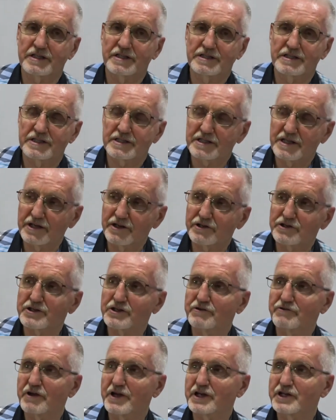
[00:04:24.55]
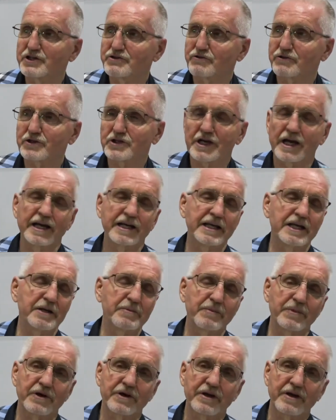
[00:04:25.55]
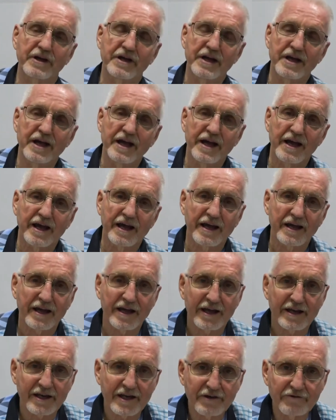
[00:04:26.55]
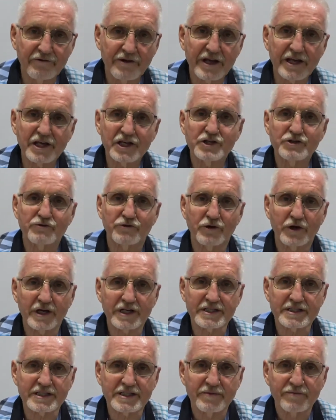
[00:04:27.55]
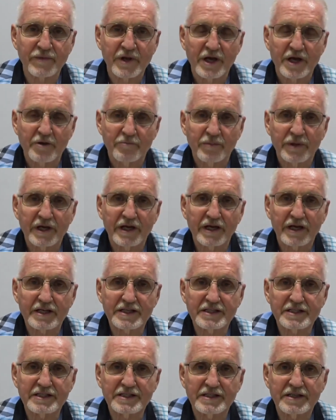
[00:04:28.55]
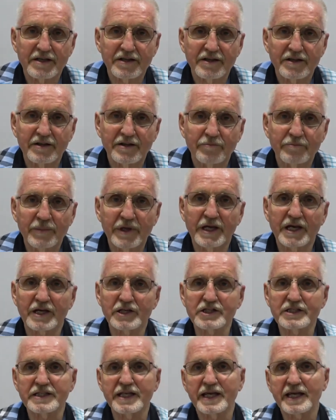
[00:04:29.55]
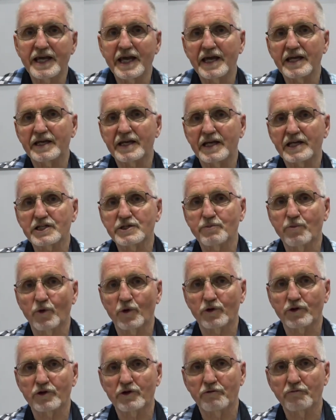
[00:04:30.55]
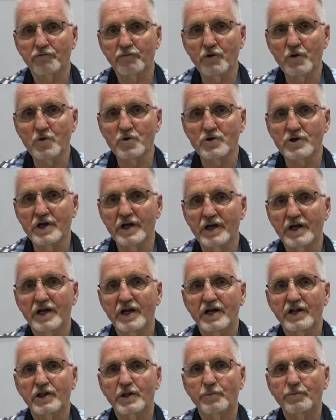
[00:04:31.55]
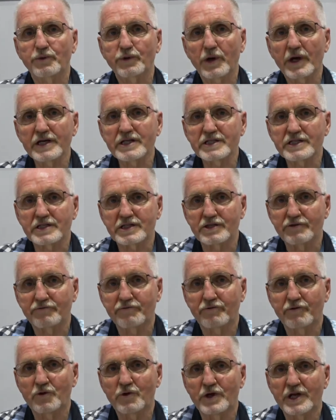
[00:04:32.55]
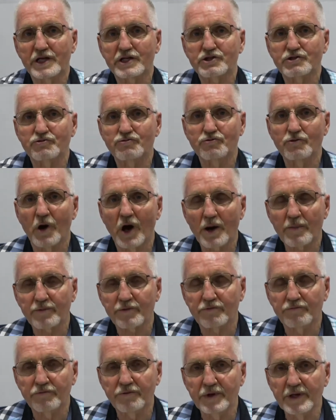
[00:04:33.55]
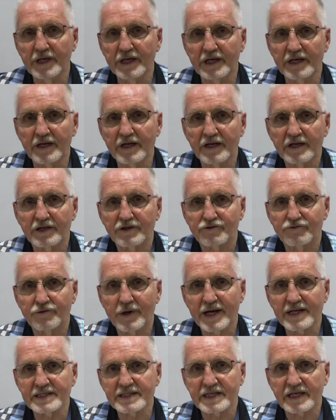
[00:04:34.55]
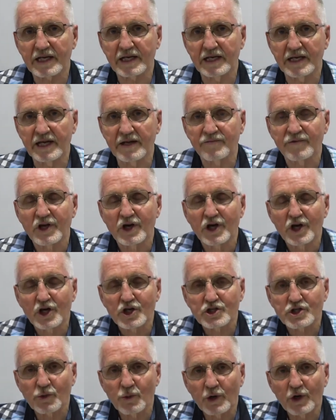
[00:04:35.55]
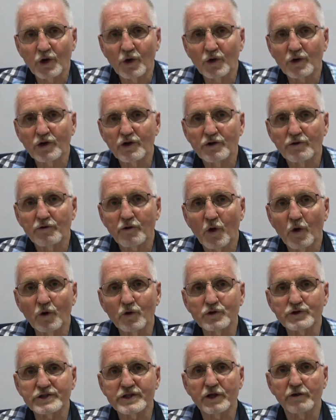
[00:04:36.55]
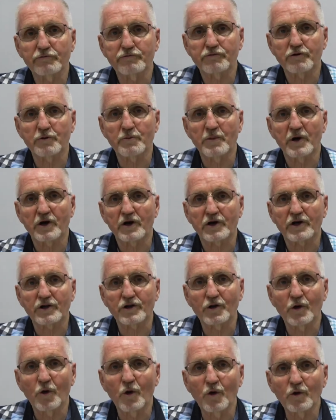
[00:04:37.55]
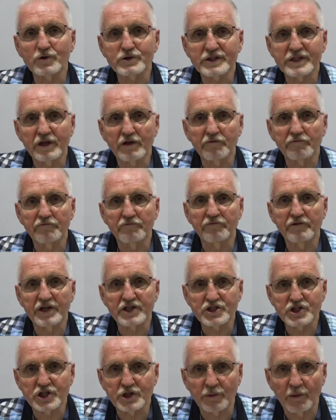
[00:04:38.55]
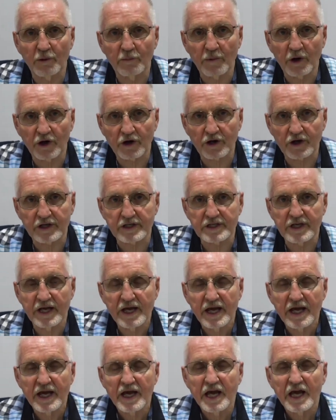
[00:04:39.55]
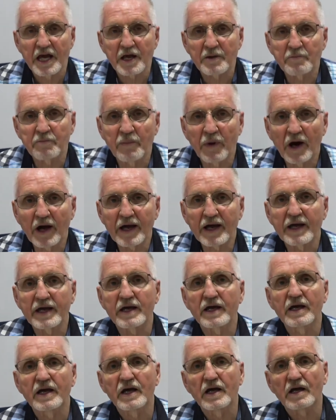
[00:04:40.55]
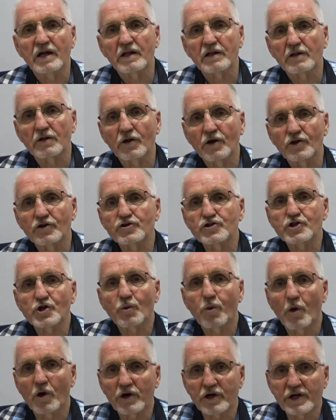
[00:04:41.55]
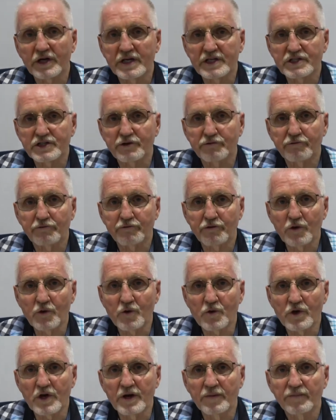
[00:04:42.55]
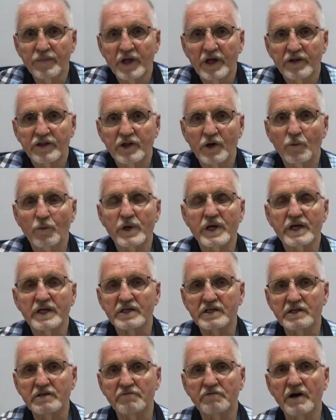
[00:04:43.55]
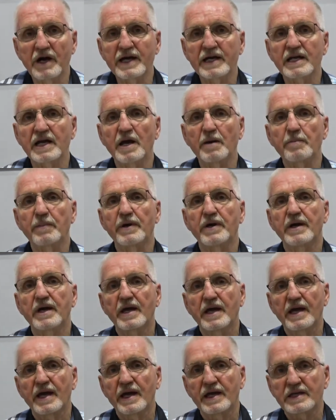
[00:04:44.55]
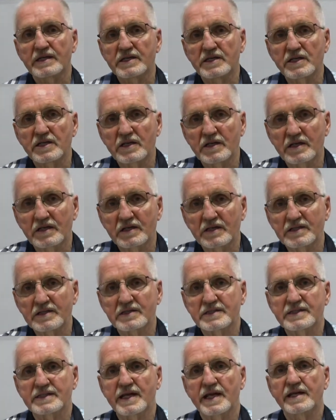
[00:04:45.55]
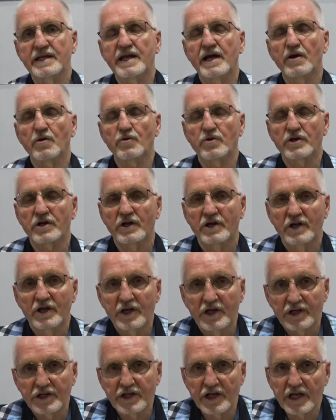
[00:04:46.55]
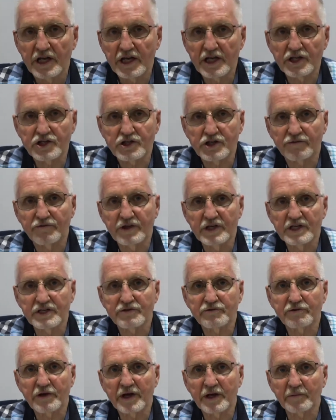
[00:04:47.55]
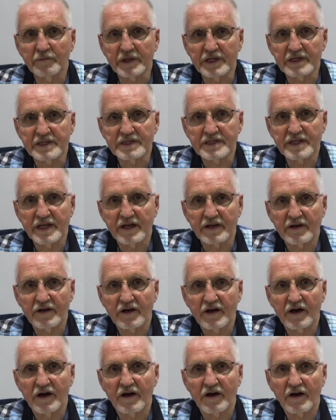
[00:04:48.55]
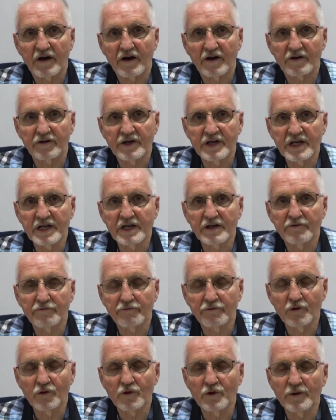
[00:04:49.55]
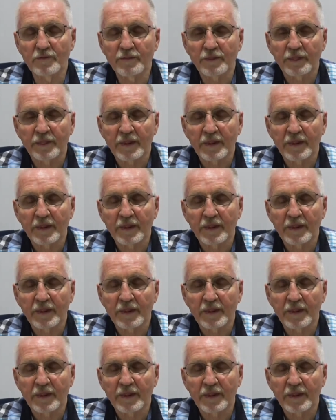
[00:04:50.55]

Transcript: It's a disadvantage for Thailand, but an advantage for us because they can't export their food. The prices of food has dropped really drastically. So we go to the wholesale fruit market, the wholesale vegetable market, and buy large quantities of food that we can divide up and send out to each of these families that are needing food.